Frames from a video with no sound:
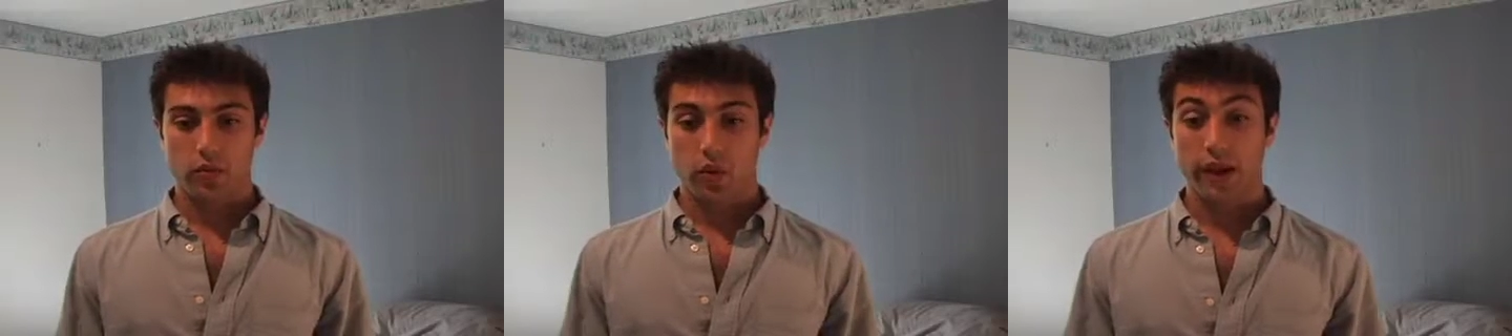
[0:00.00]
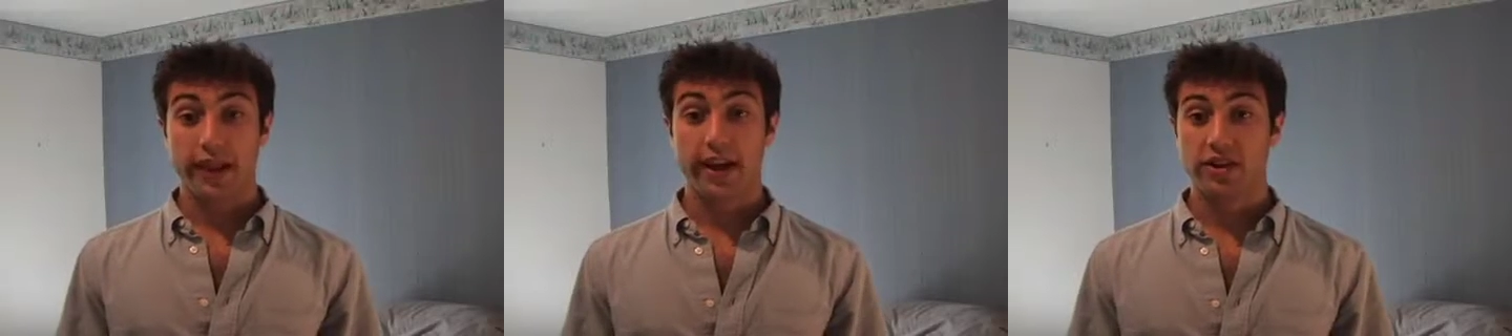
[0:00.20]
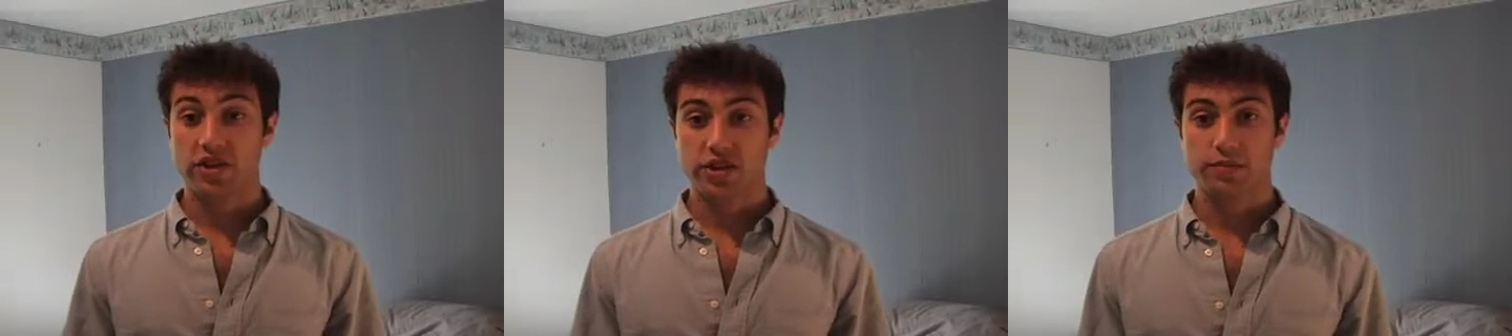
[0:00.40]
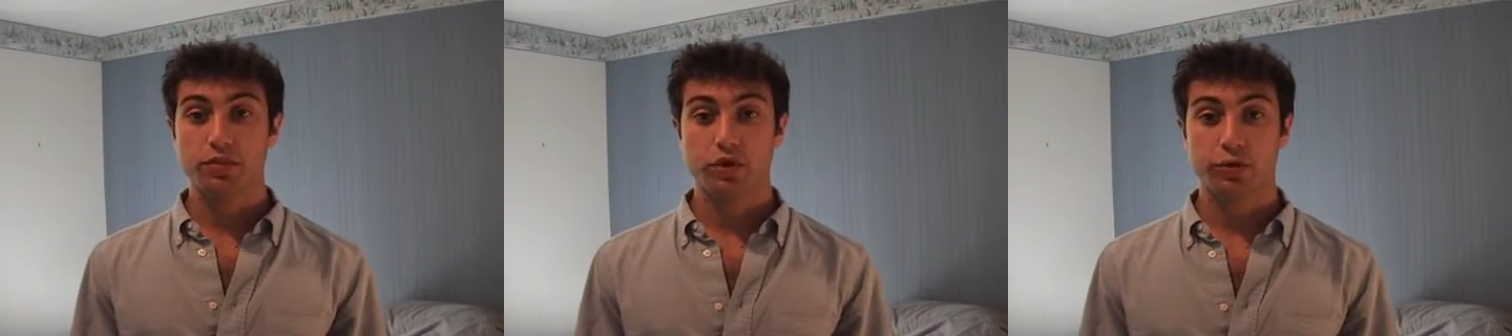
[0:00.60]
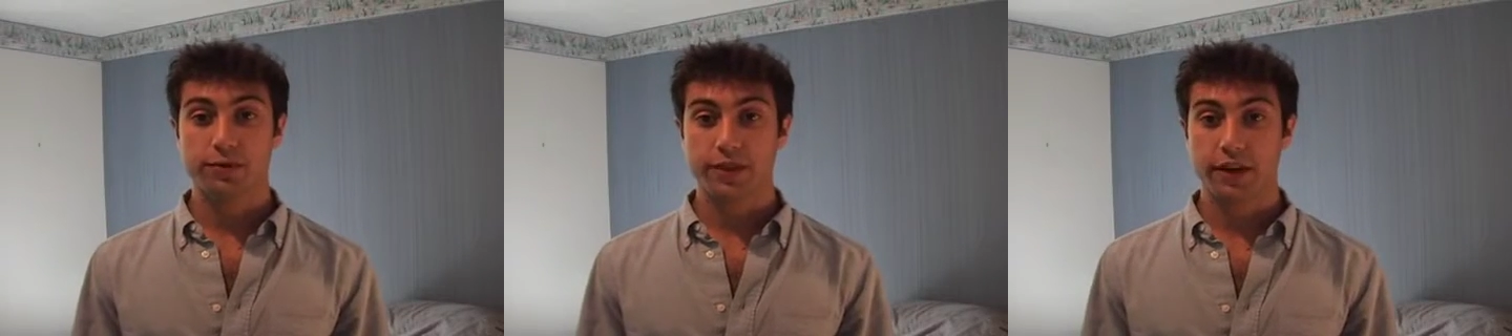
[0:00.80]
Well, I just
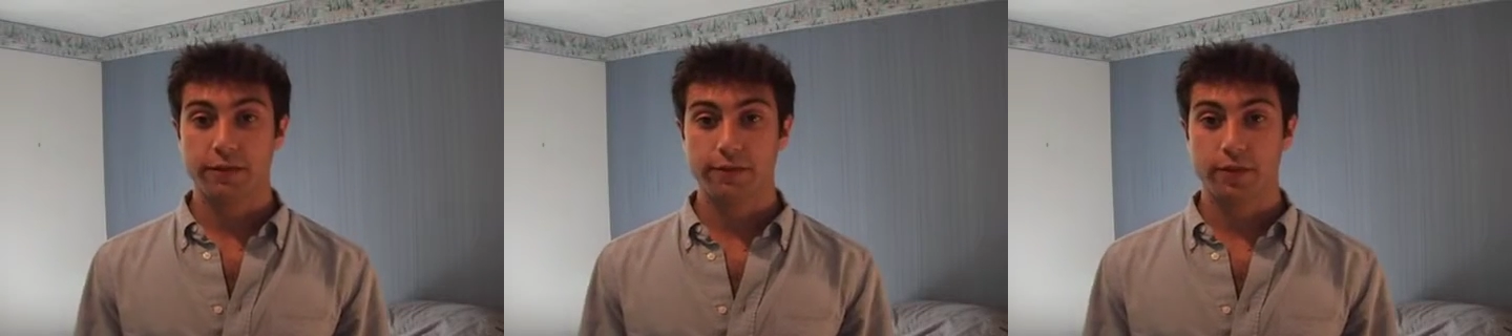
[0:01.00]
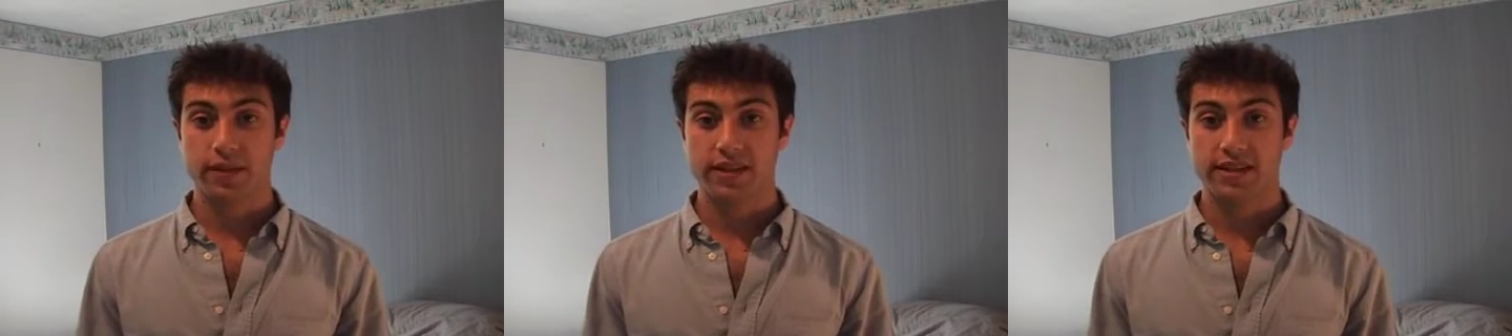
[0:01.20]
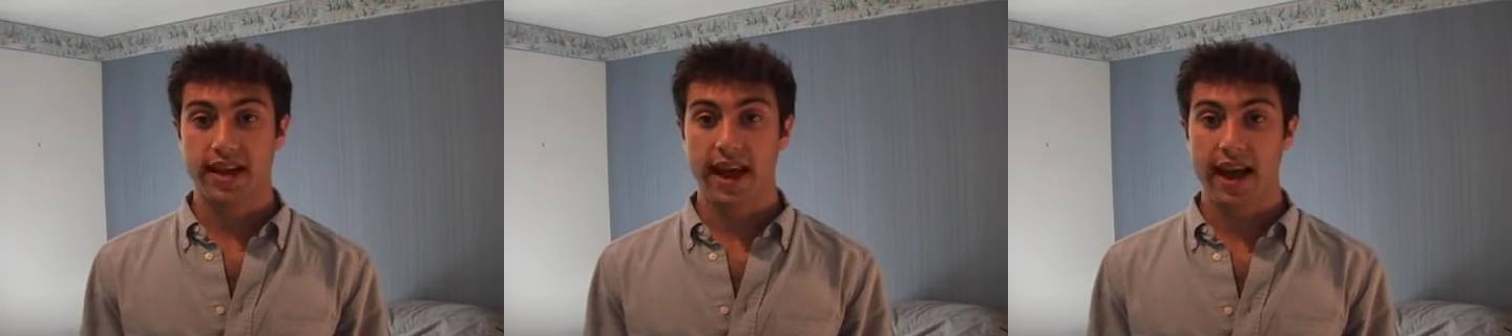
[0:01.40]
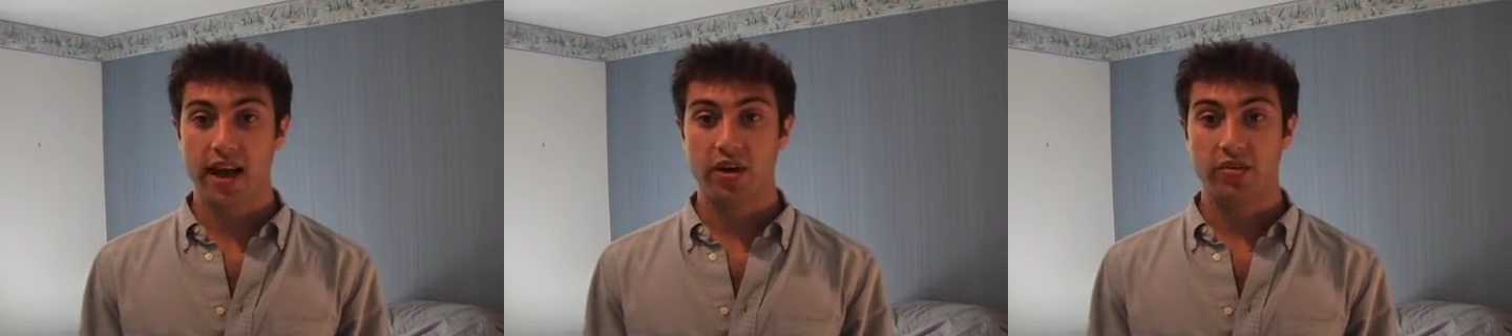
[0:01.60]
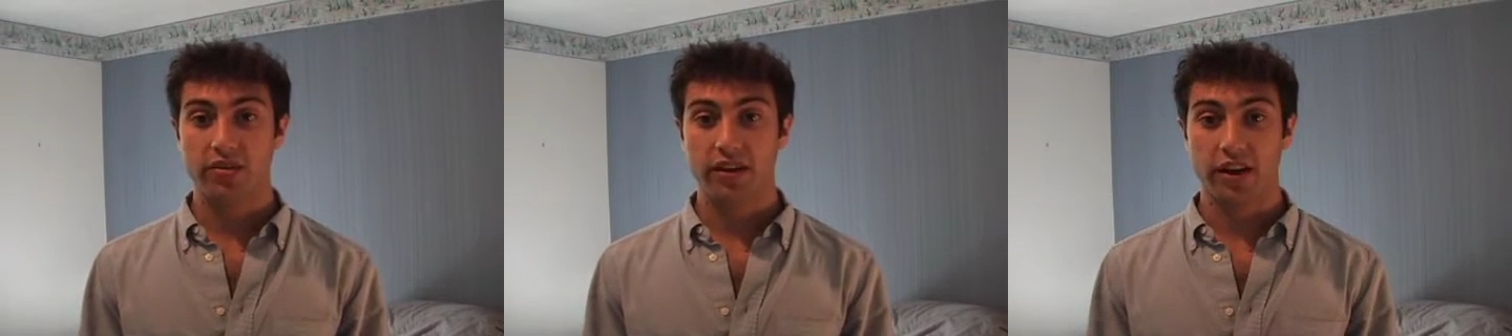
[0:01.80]
moved here from the
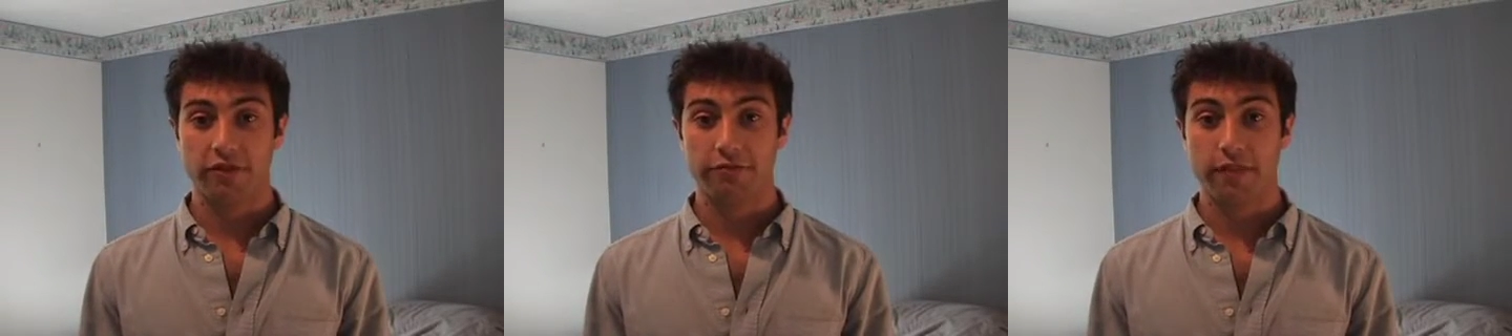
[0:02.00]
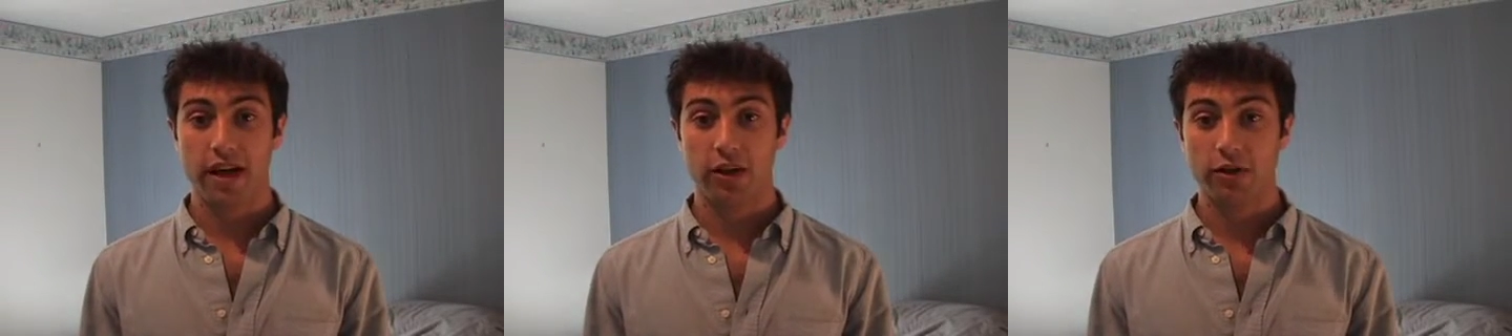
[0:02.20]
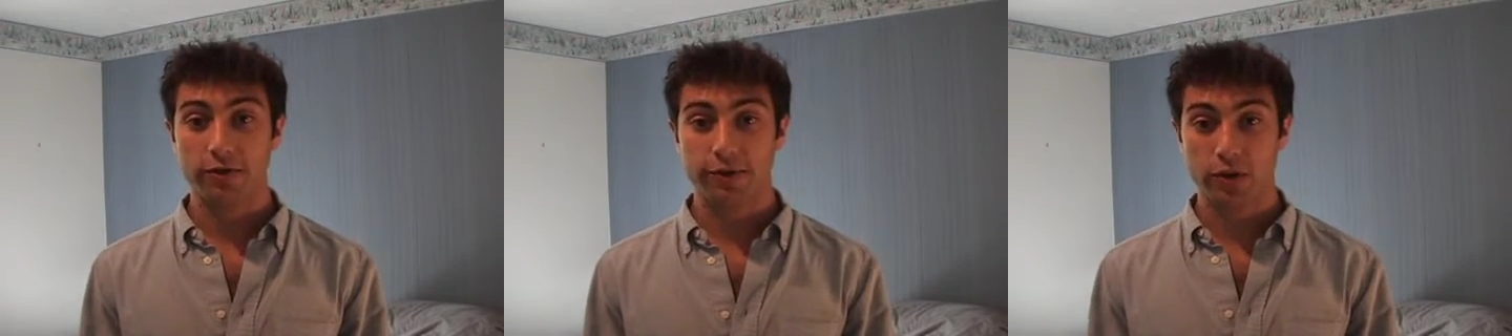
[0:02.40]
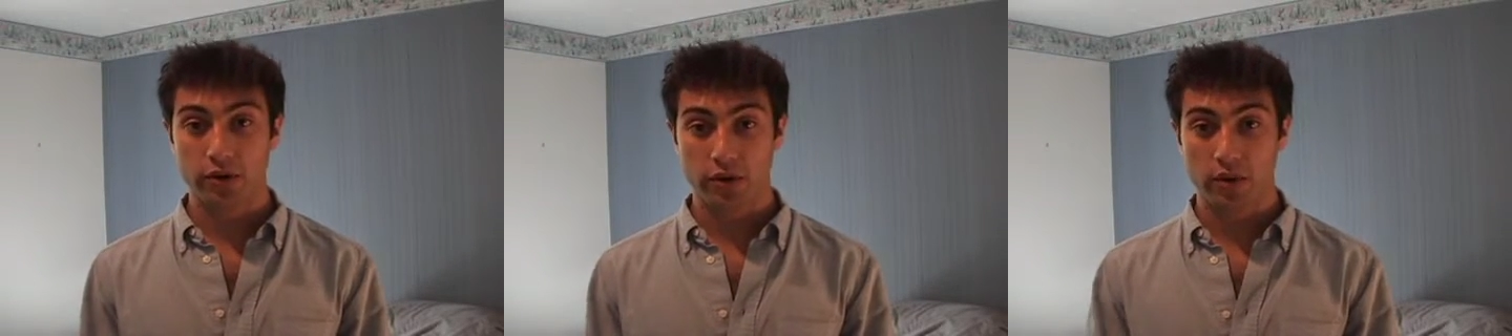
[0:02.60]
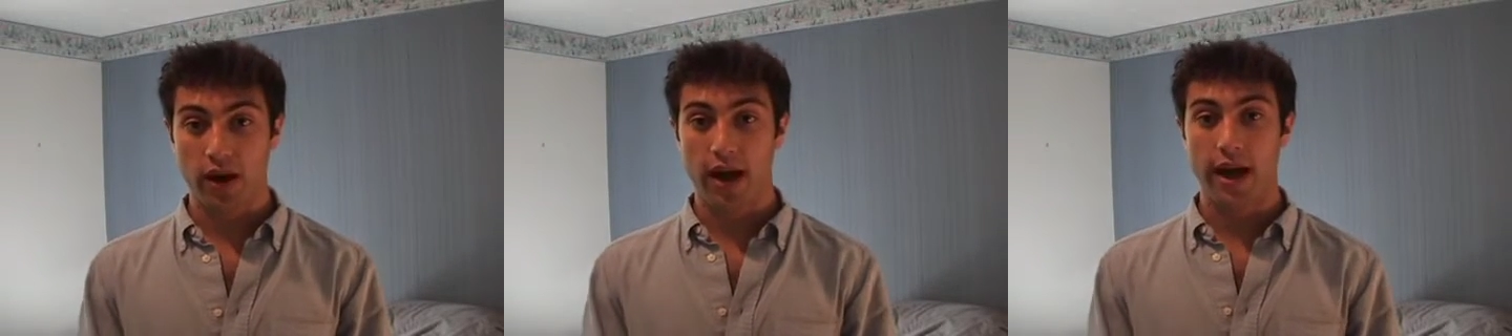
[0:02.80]
town of
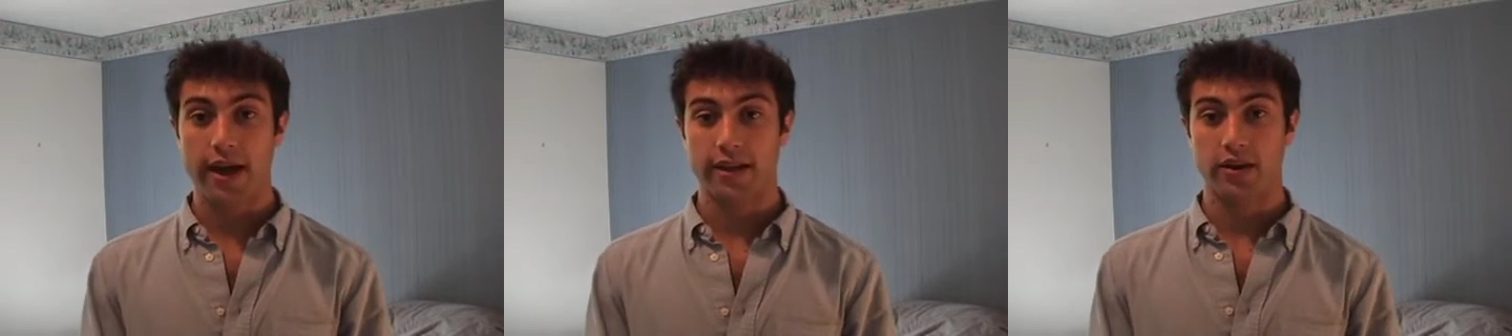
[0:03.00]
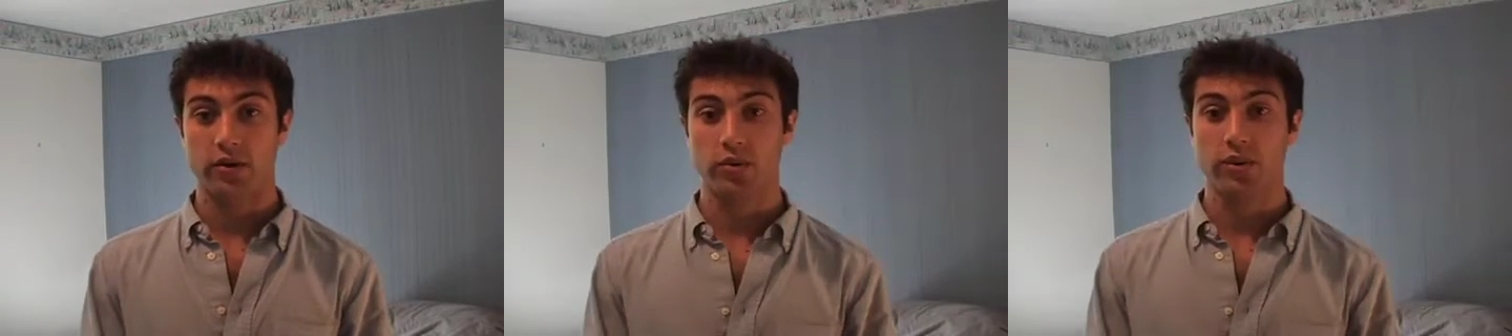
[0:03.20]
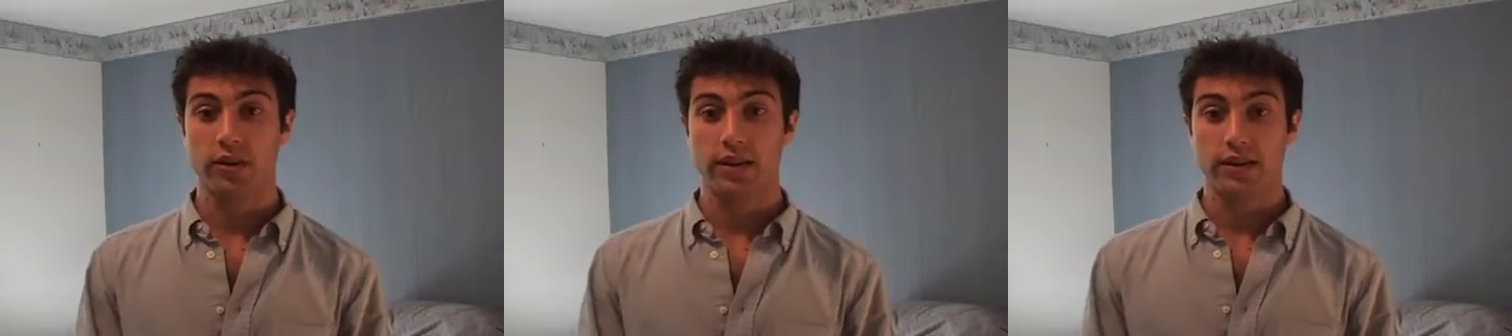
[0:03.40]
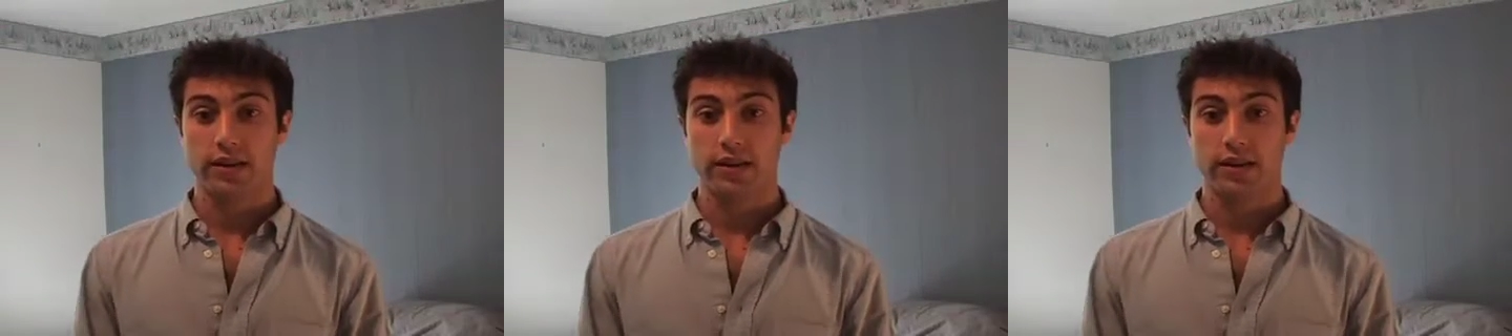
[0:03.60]
Malvern, Ohio.